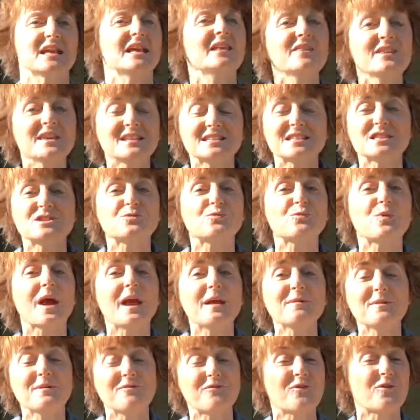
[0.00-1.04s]
And this is way
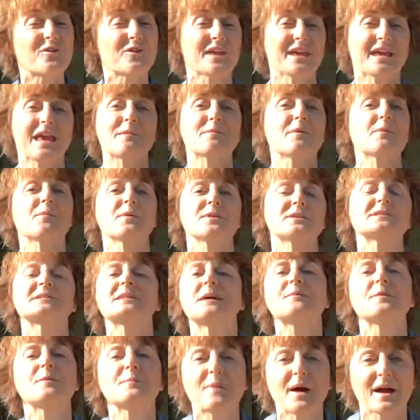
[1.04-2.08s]
before they came up with
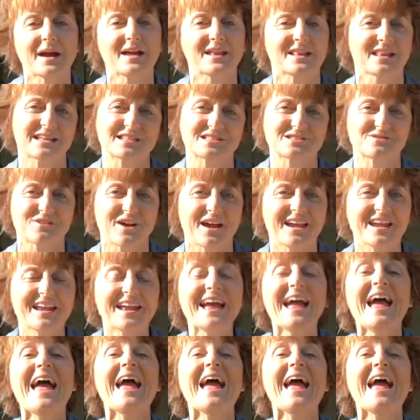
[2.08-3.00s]
summer bucket lists, right?